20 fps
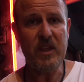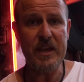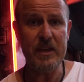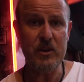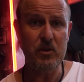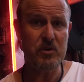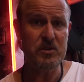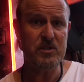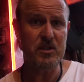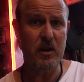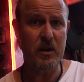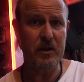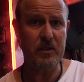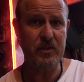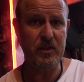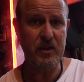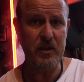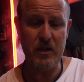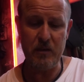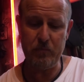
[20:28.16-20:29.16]
It looks like
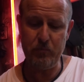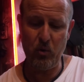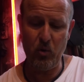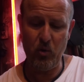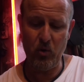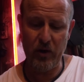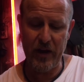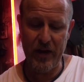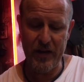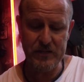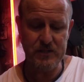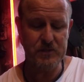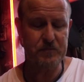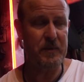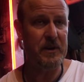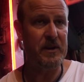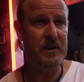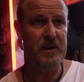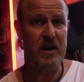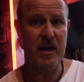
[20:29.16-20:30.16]
the pork has
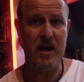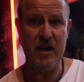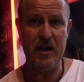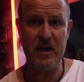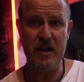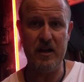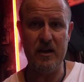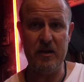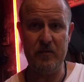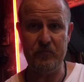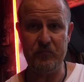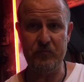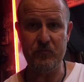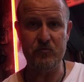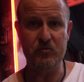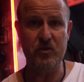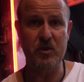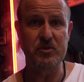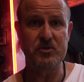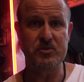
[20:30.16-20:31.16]
been
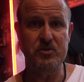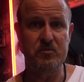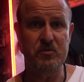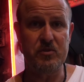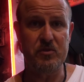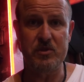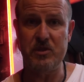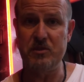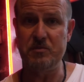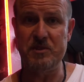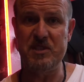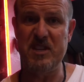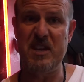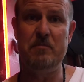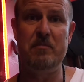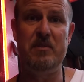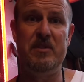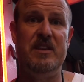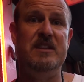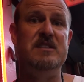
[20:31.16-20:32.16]
roasted with crispy
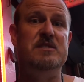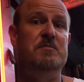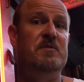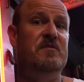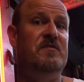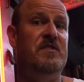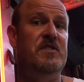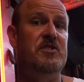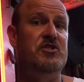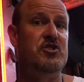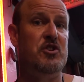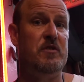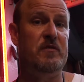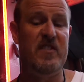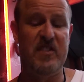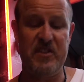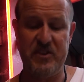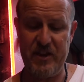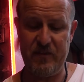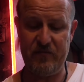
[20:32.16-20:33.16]
skin, but then it's been finished off
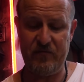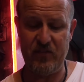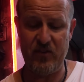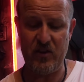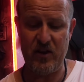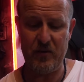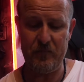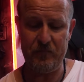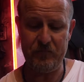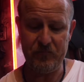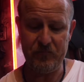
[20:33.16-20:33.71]
in the deep fryer.